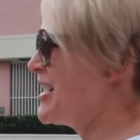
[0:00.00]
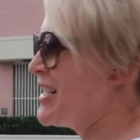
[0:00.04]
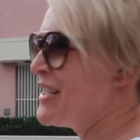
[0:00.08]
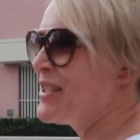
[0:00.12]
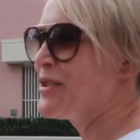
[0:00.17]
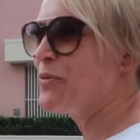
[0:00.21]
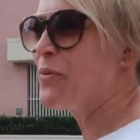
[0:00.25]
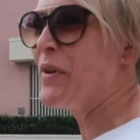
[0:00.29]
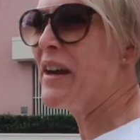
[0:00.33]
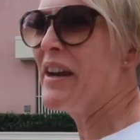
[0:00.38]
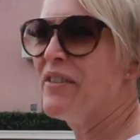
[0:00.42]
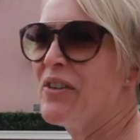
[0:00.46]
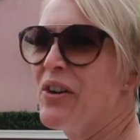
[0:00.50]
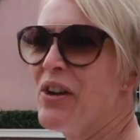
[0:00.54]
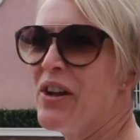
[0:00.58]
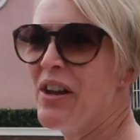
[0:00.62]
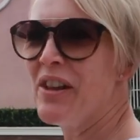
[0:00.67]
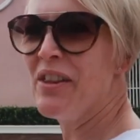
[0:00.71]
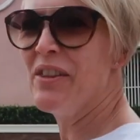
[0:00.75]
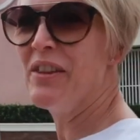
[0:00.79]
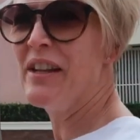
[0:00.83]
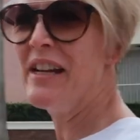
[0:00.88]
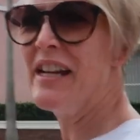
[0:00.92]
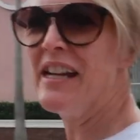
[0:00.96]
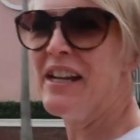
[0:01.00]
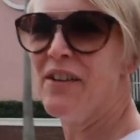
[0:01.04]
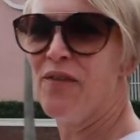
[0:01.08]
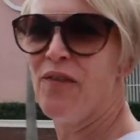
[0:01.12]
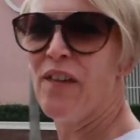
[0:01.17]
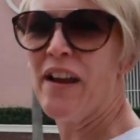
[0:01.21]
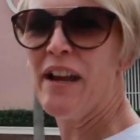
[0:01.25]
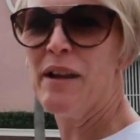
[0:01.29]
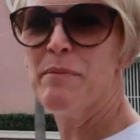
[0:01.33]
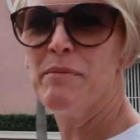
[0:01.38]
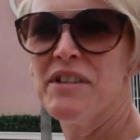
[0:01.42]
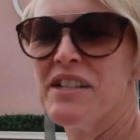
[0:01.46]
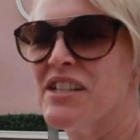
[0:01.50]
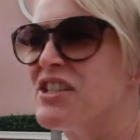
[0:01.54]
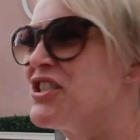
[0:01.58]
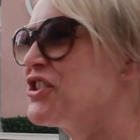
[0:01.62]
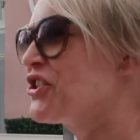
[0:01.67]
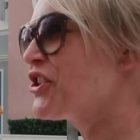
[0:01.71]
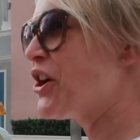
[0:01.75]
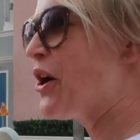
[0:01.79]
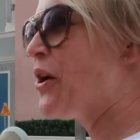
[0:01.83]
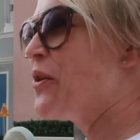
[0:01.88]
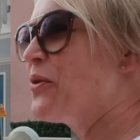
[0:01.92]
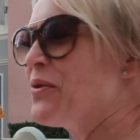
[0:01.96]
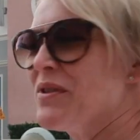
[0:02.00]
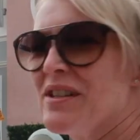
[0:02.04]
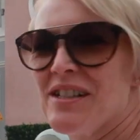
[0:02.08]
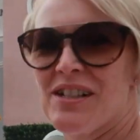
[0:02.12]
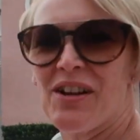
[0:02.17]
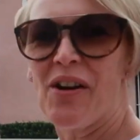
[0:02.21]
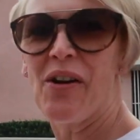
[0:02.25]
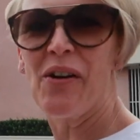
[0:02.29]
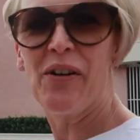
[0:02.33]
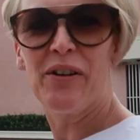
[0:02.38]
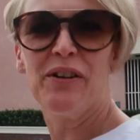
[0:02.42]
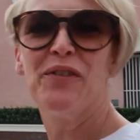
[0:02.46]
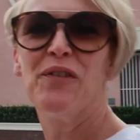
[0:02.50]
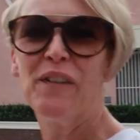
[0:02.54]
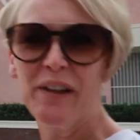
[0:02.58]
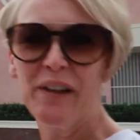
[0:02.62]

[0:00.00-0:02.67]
this is where all the famous shows are